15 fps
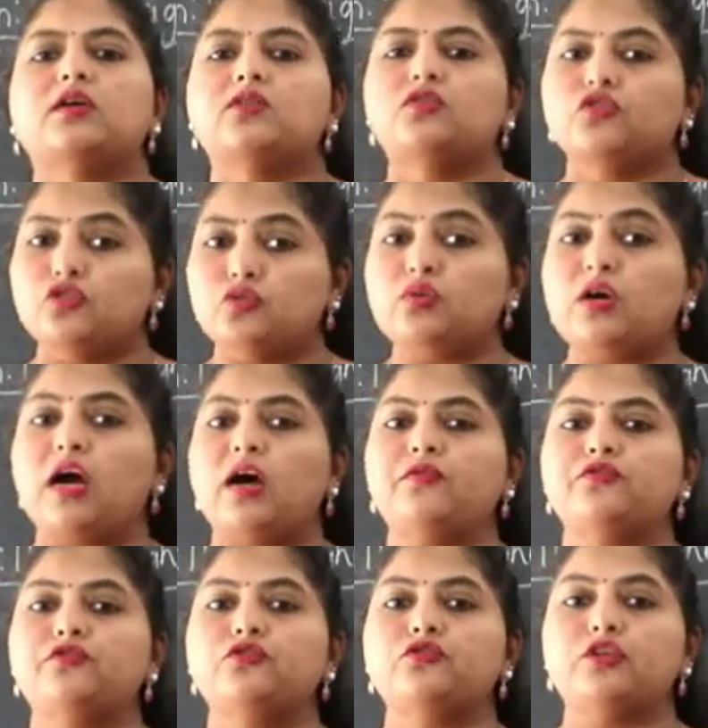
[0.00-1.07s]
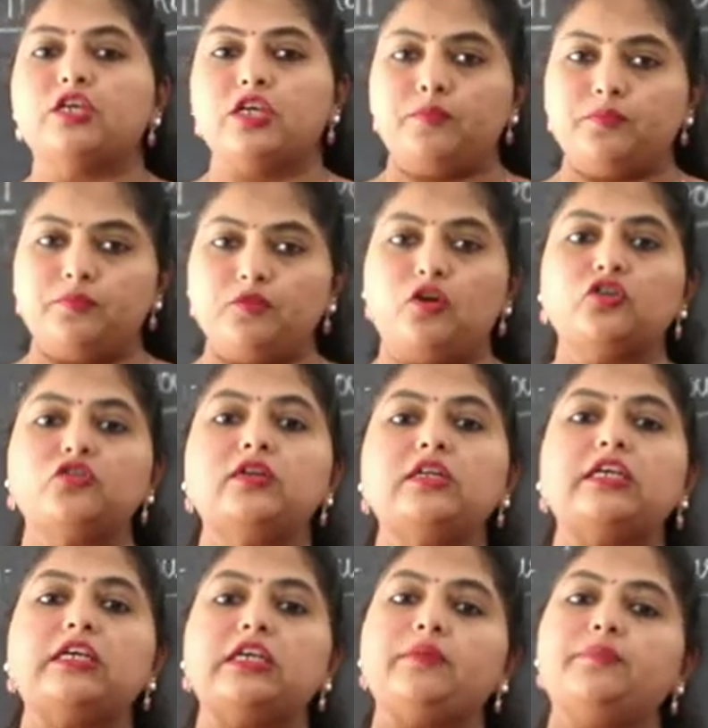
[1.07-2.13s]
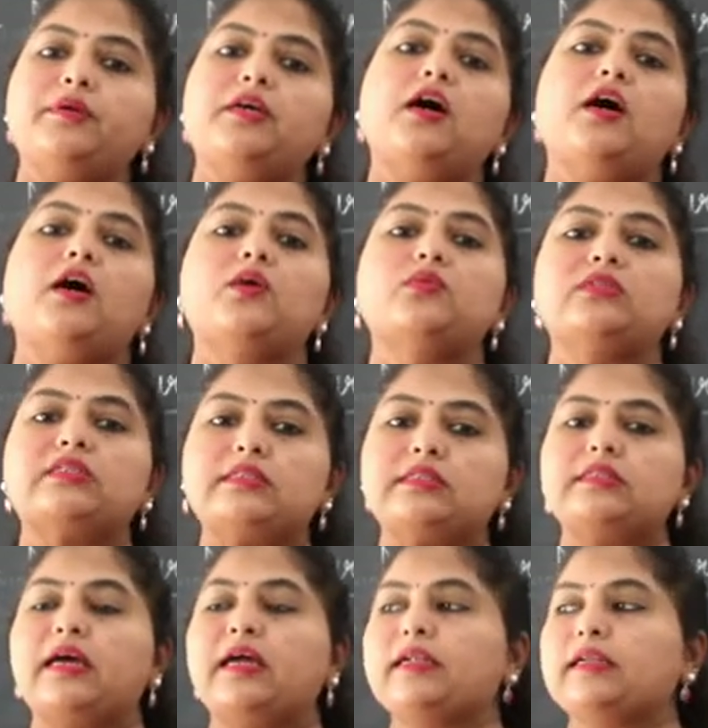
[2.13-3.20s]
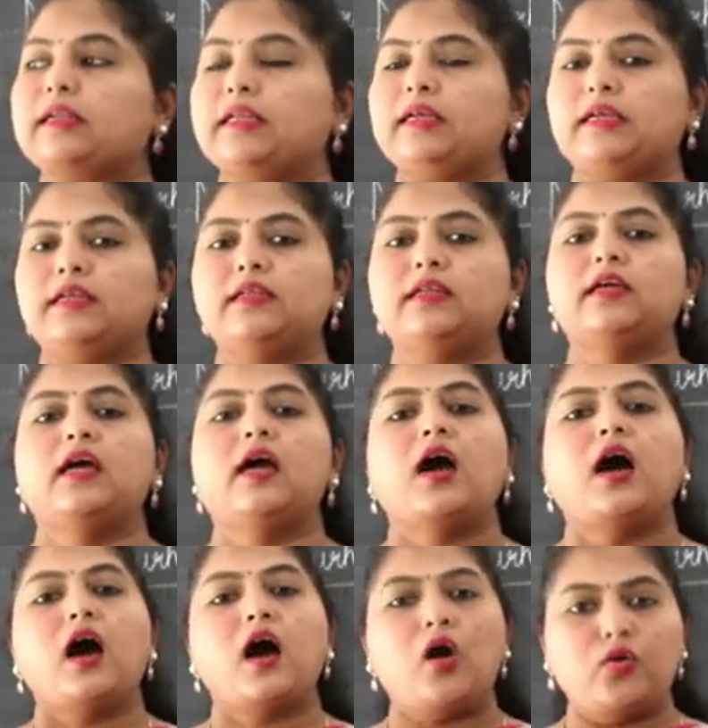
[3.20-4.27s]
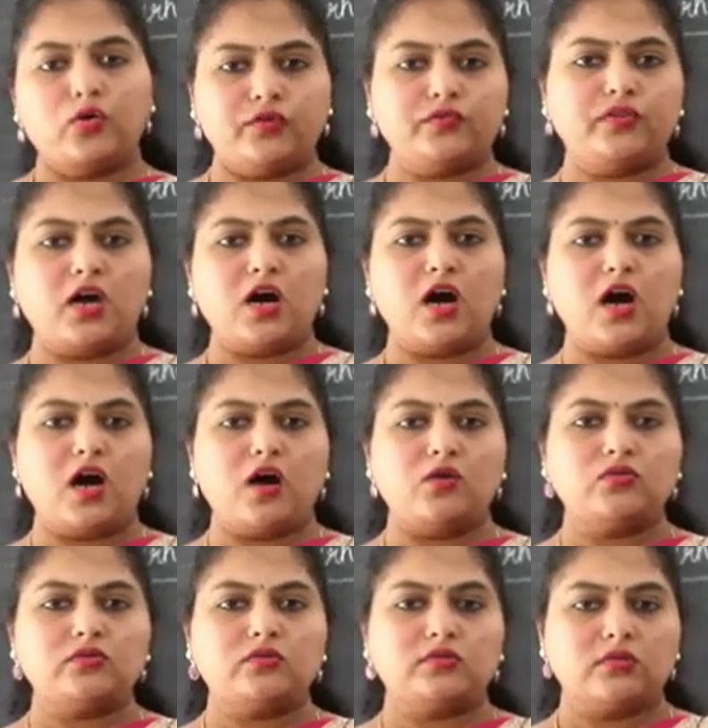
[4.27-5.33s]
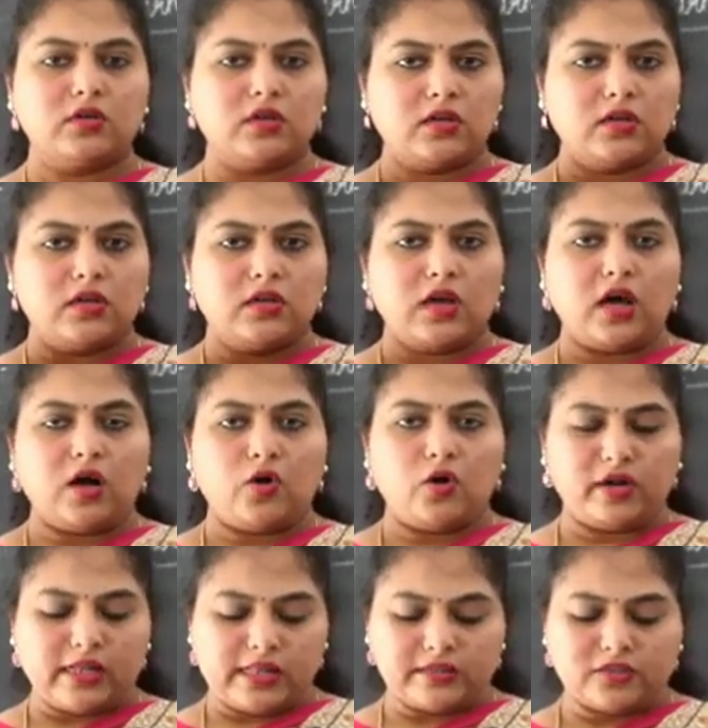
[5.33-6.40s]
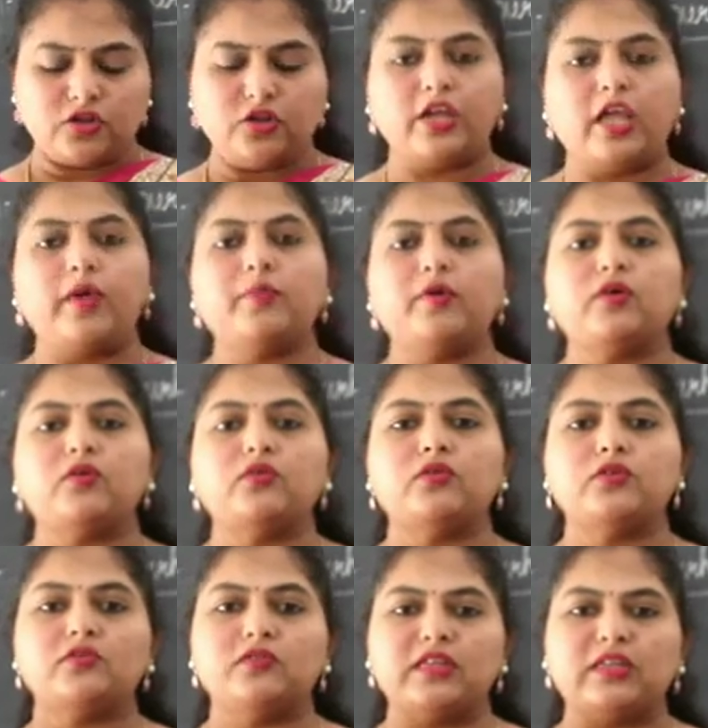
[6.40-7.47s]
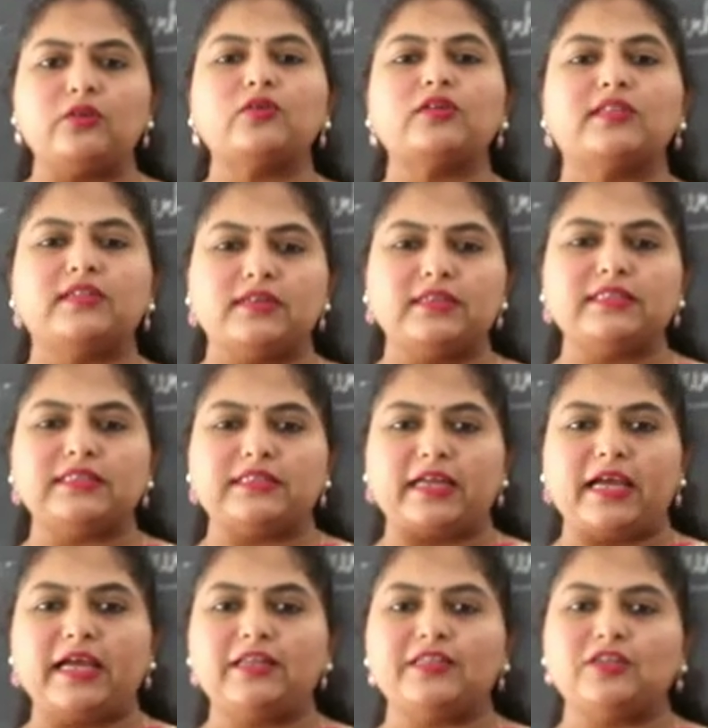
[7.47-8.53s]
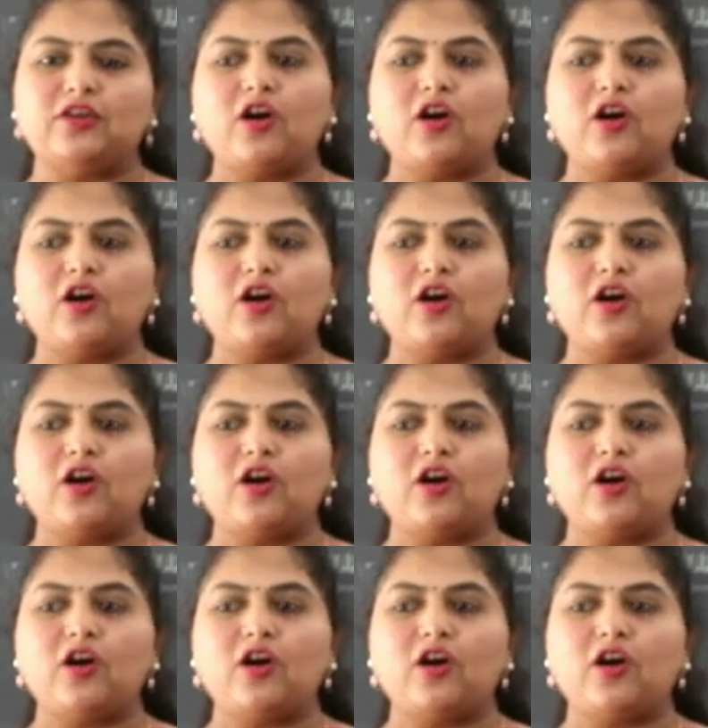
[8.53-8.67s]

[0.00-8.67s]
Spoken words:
So you have to not only keep your house inside clean, out of the house, or else your neighborhood will look dirty, right?